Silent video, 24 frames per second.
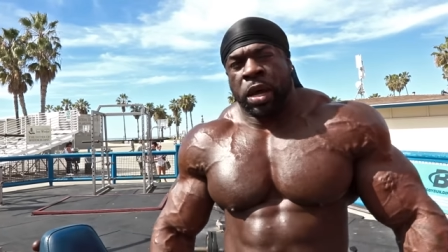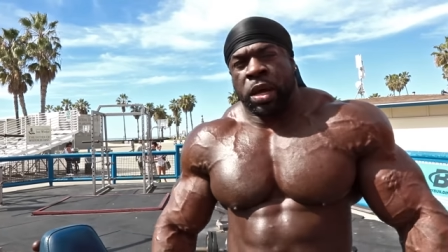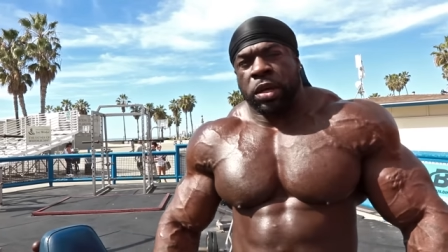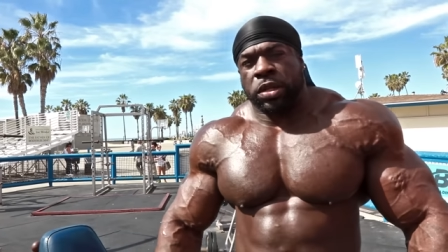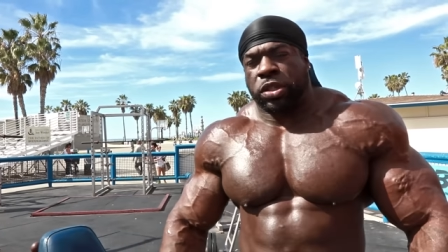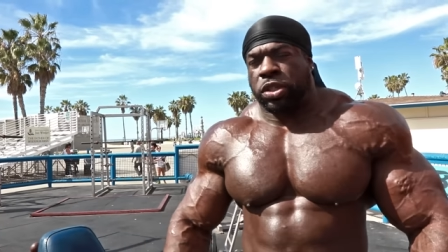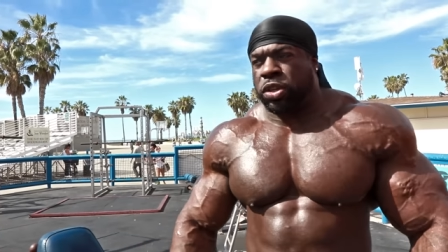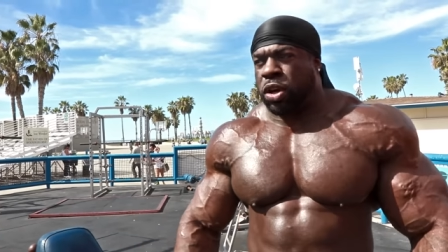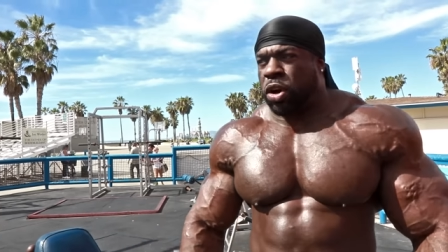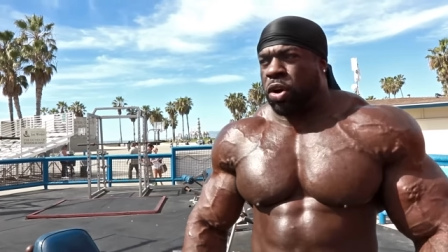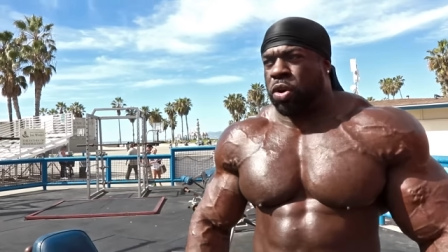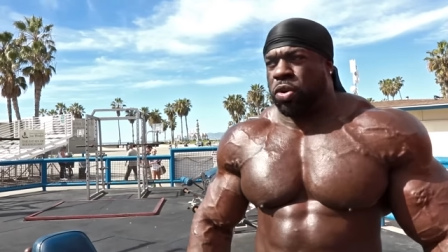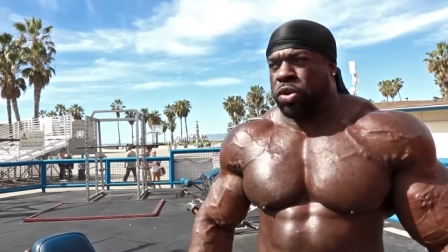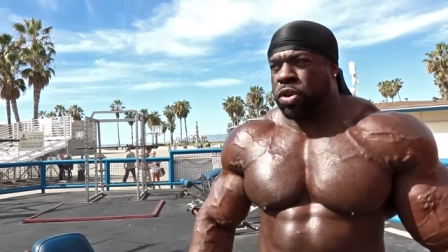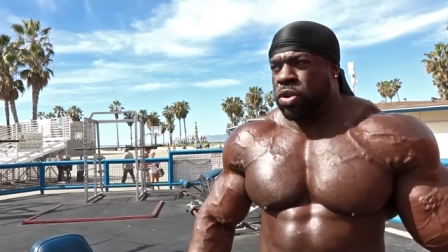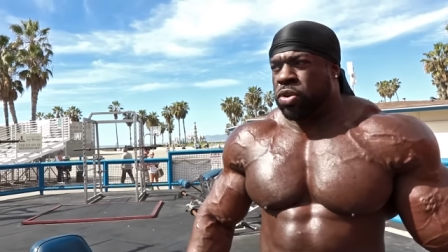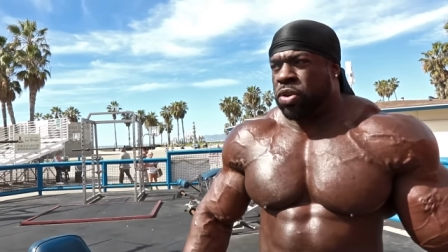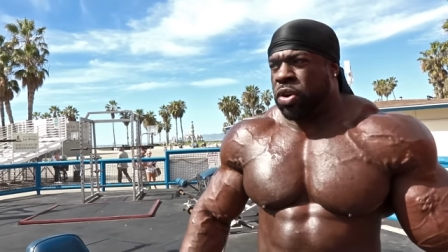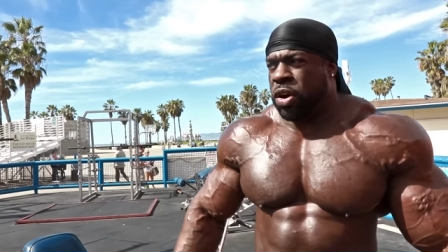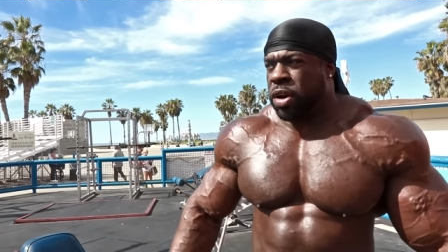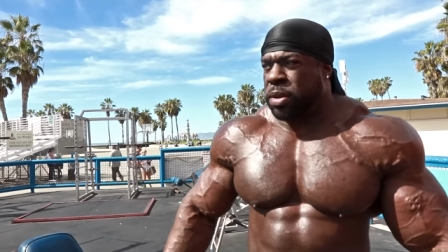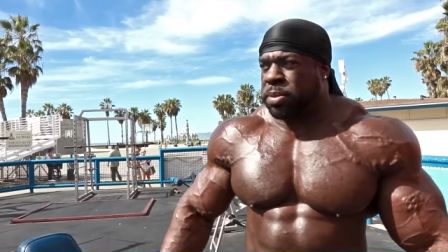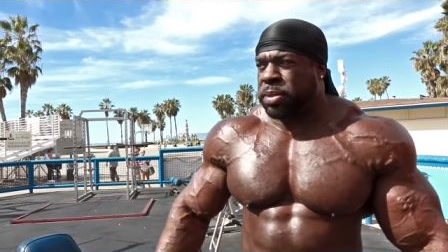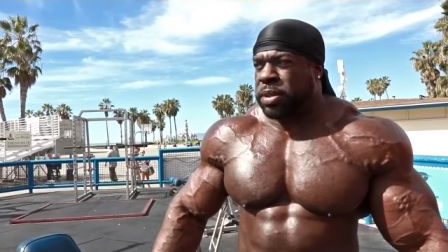So, you
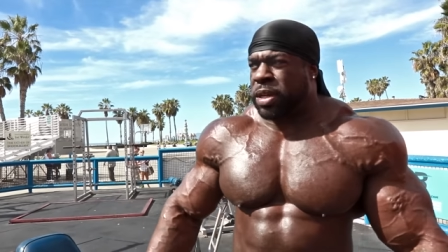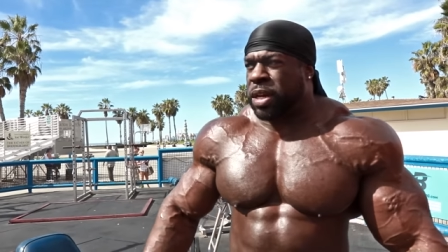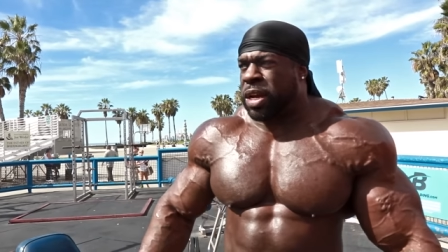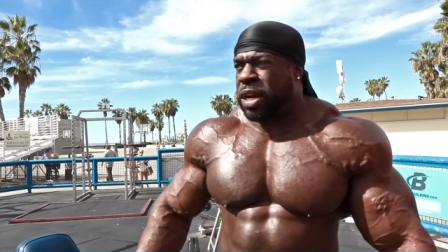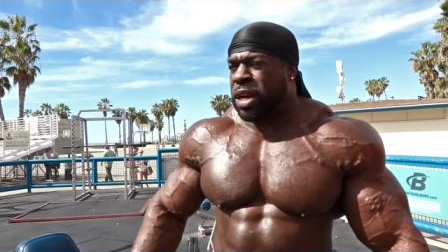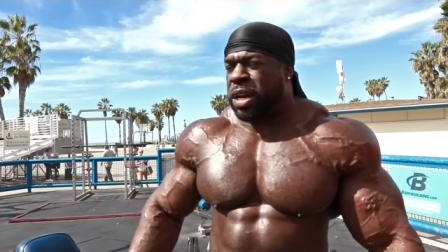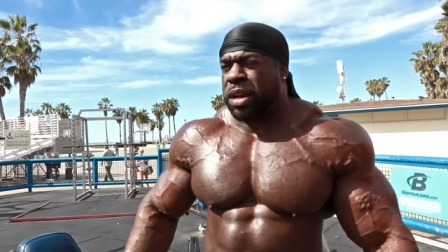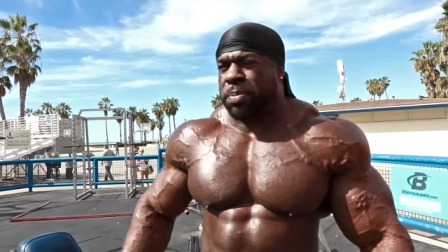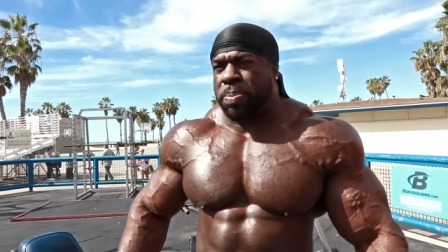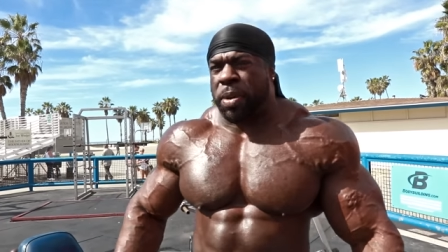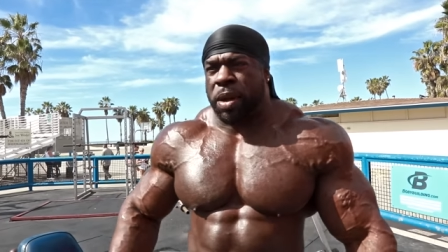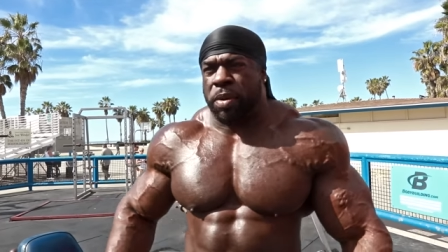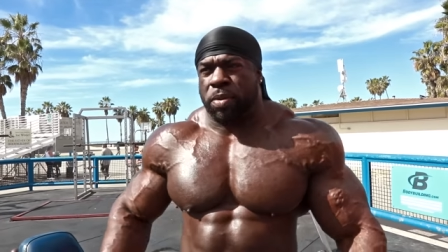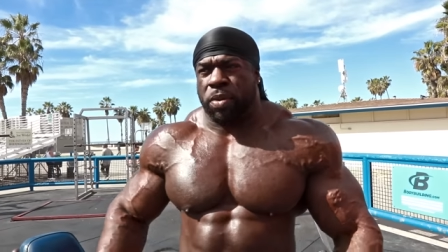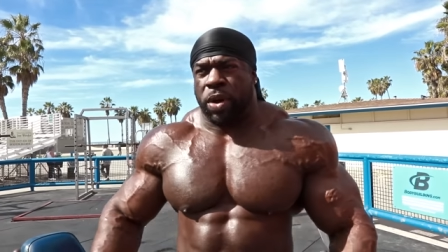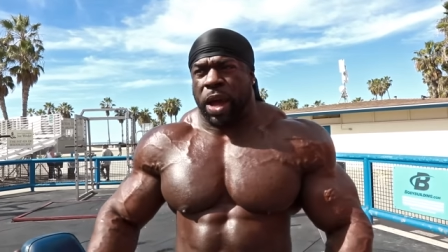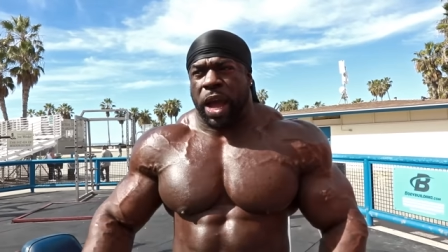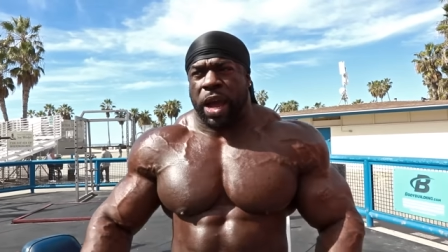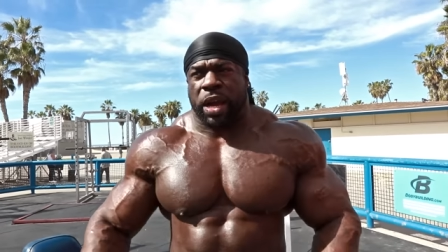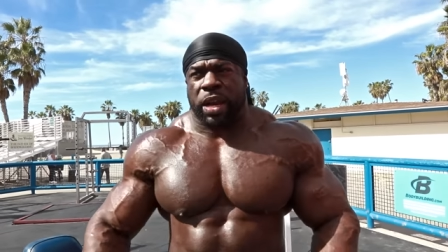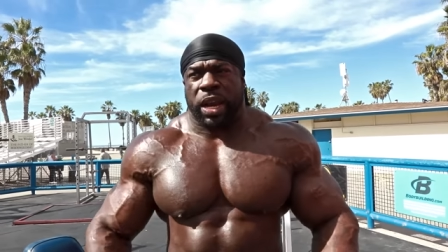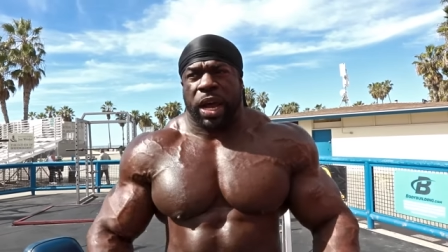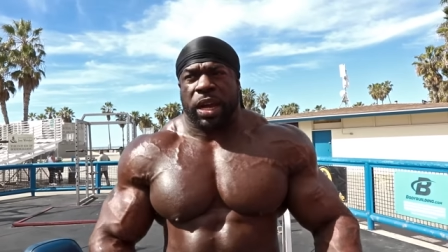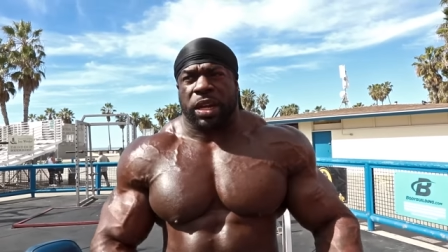know what I'm saying? People
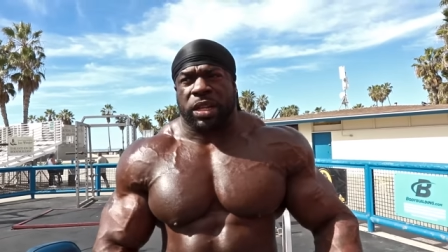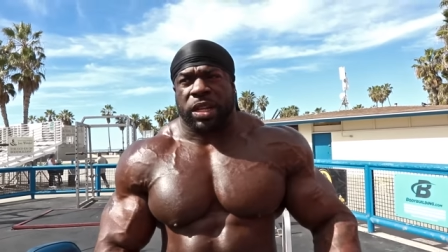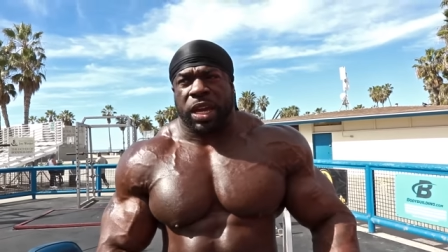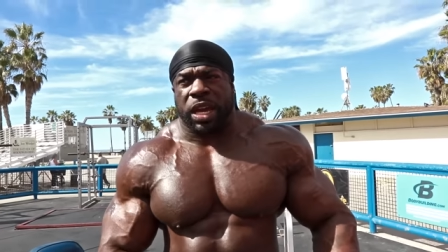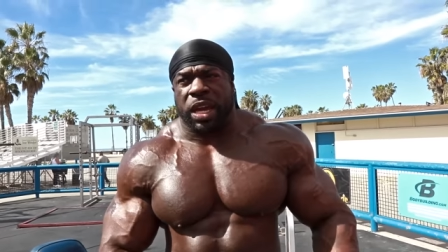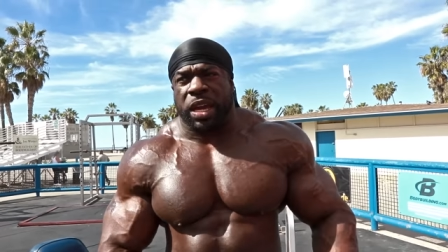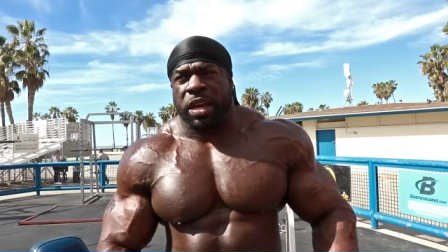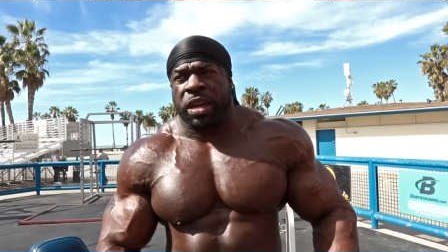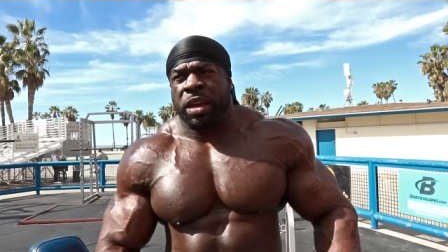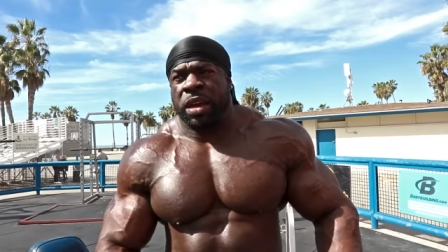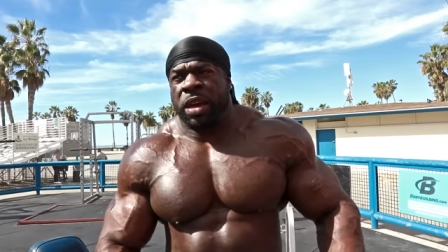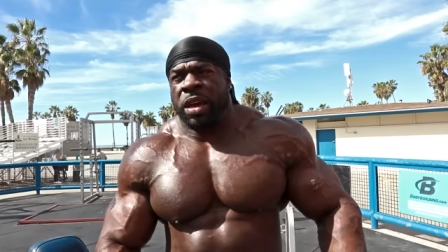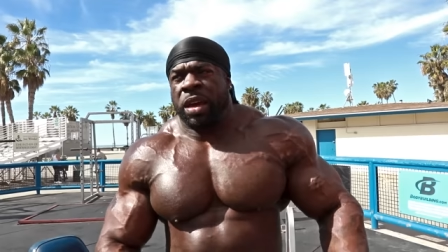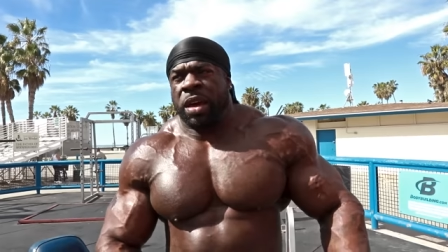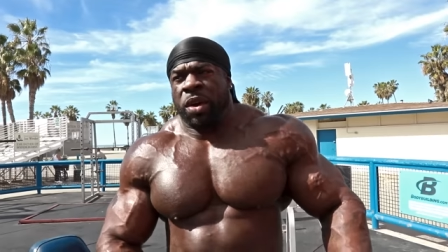act like they